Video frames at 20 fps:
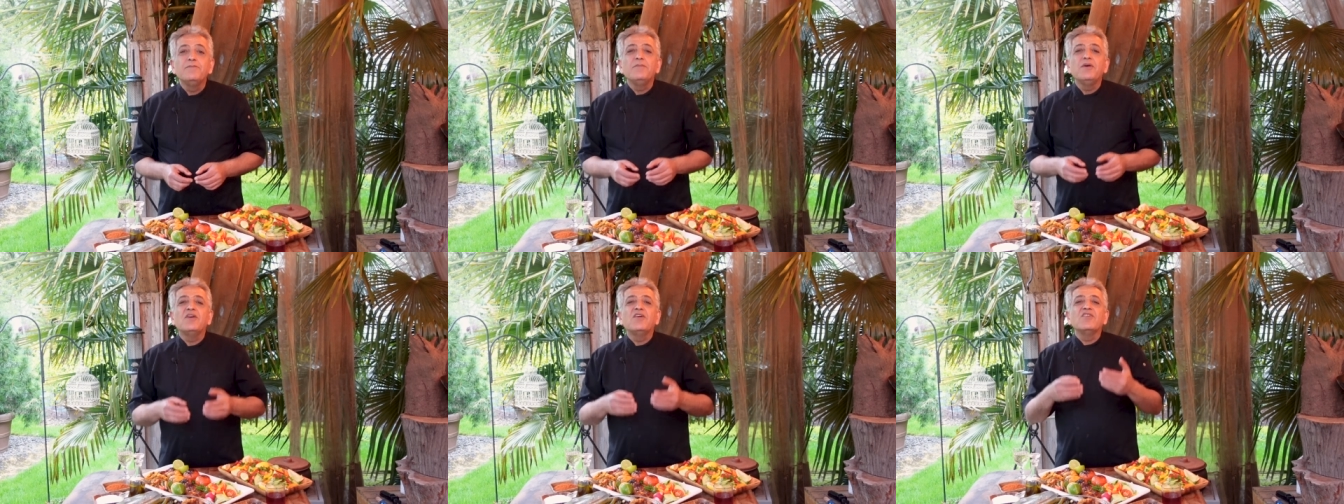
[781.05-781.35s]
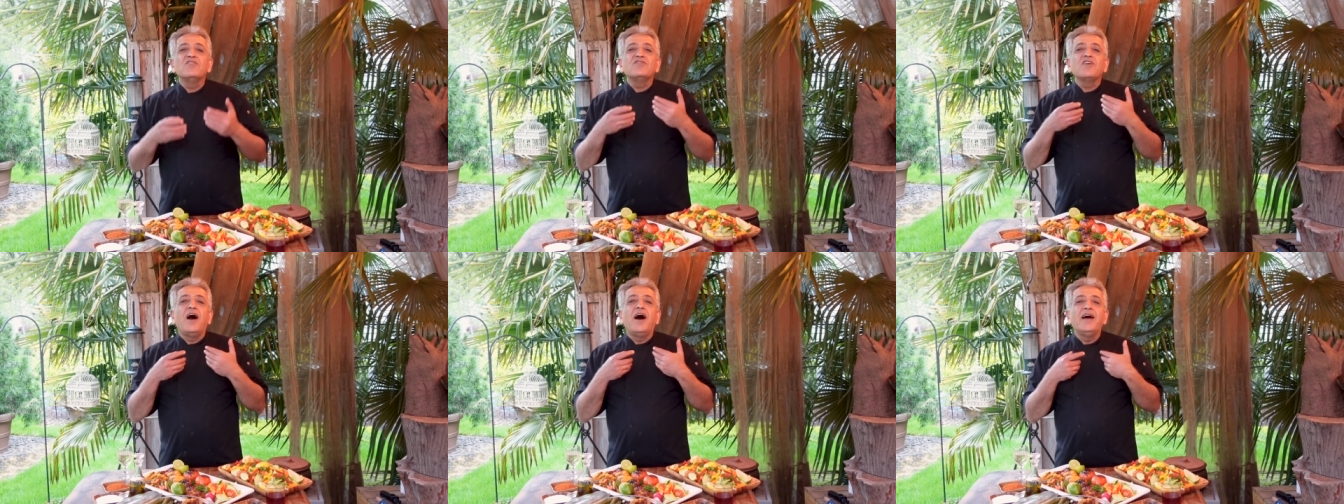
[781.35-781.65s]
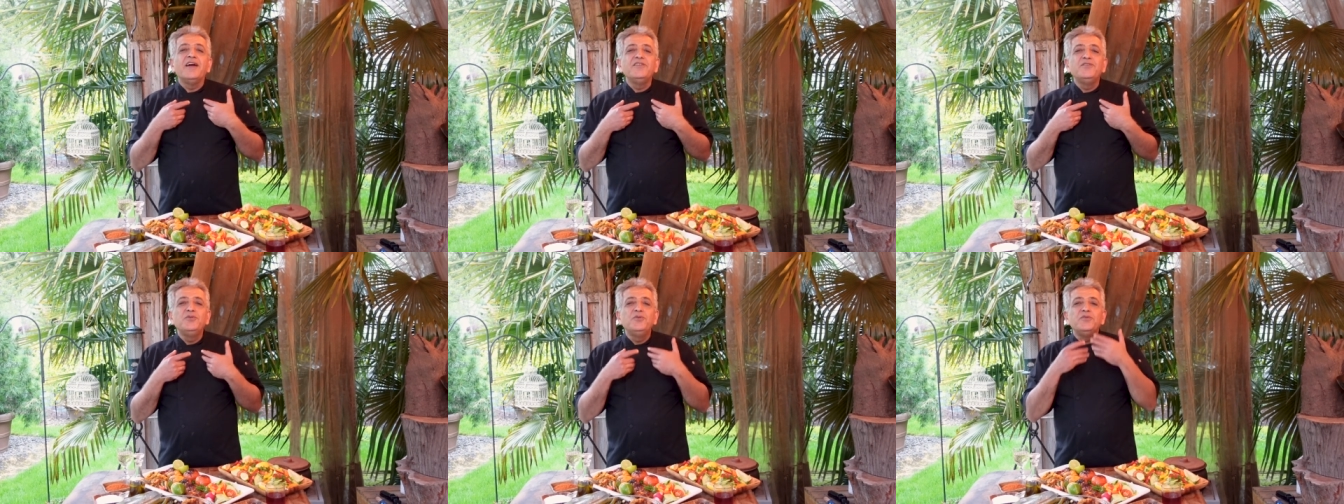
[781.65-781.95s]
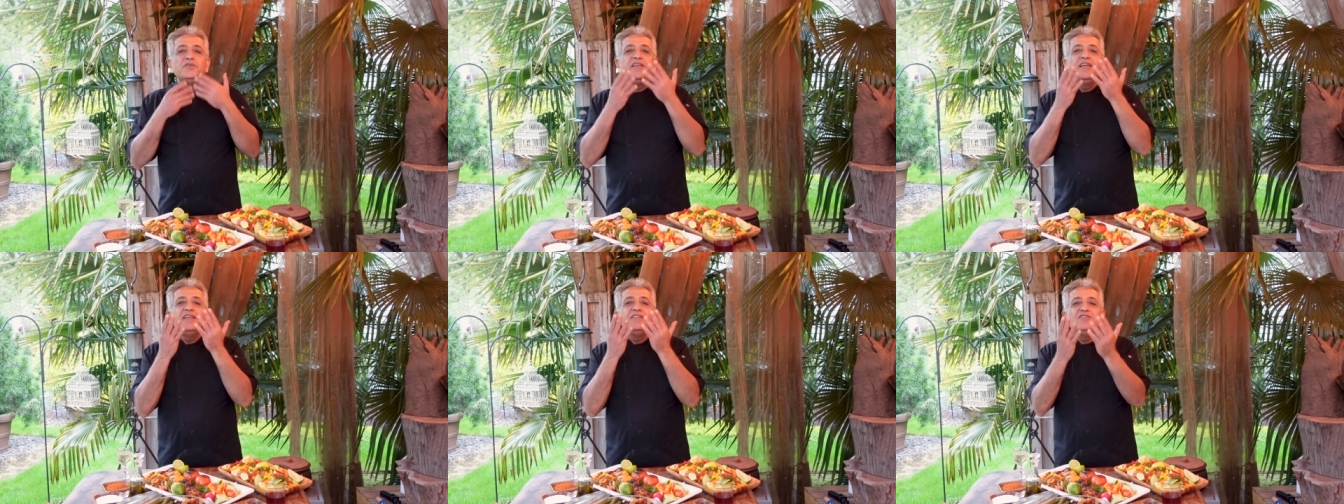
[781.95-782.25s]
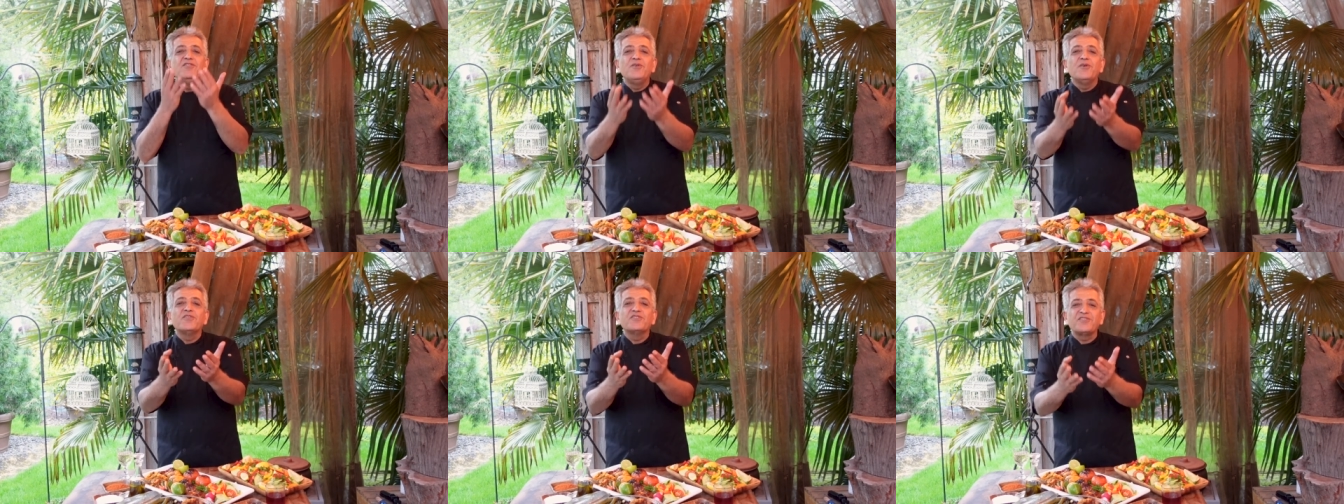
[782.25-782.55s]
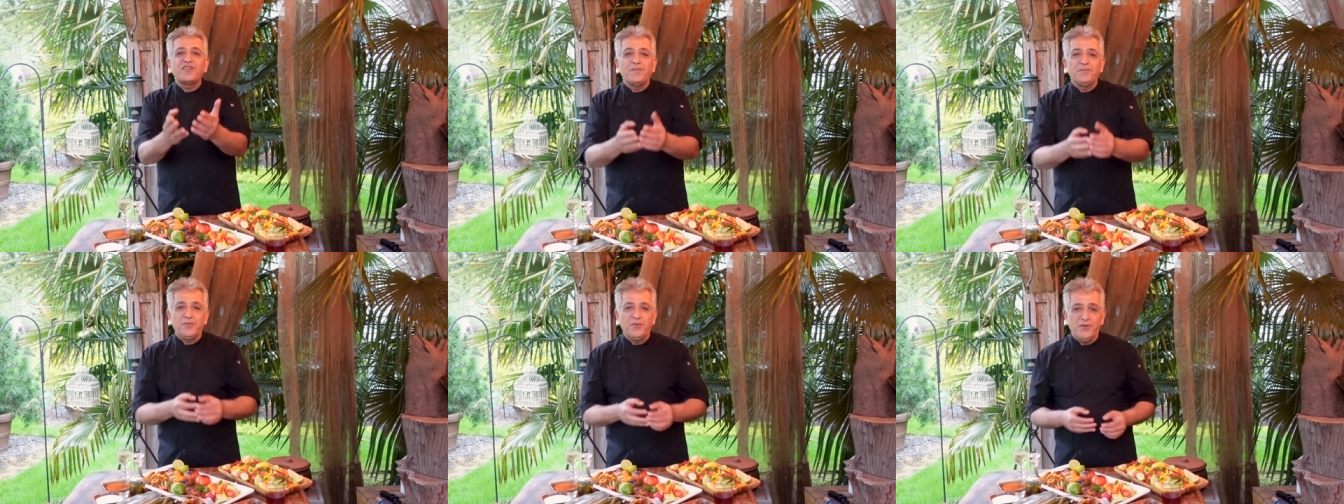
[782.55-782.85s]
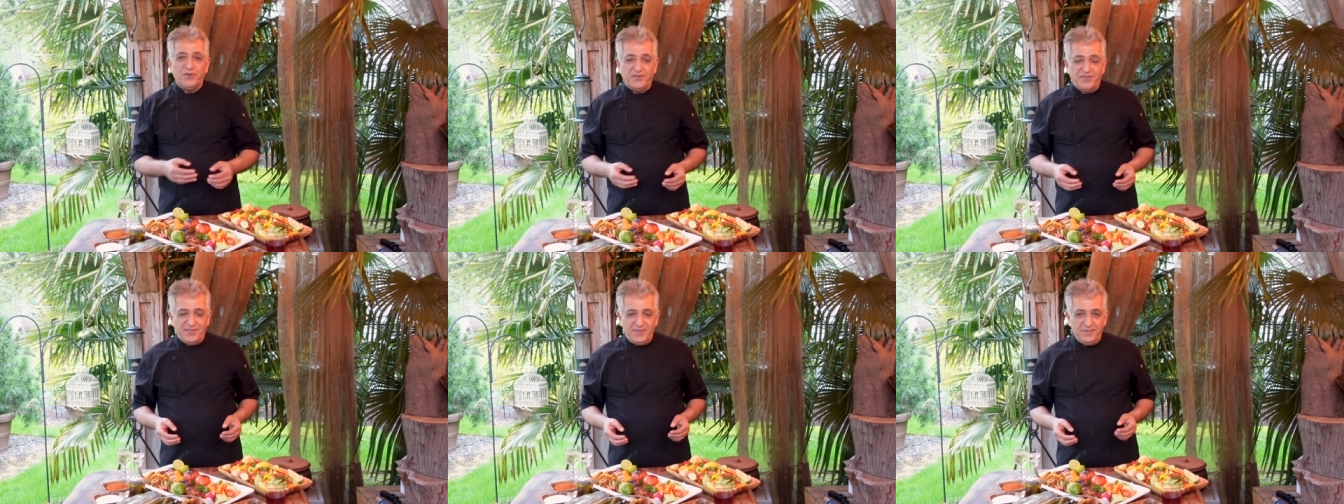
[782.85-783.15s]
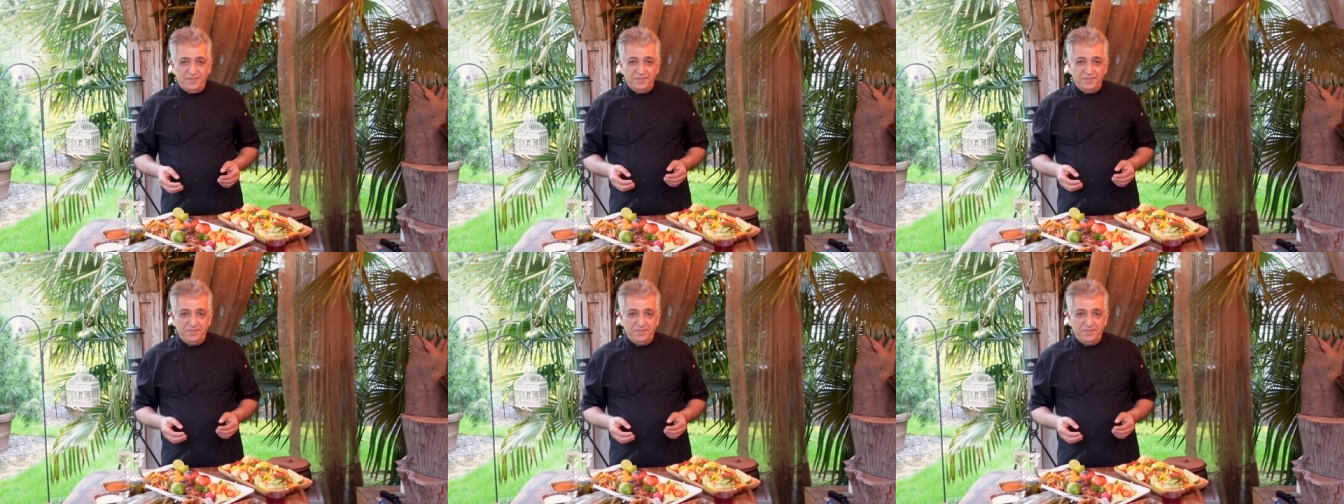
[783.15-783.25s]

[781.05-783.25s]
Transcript: because I do need your support.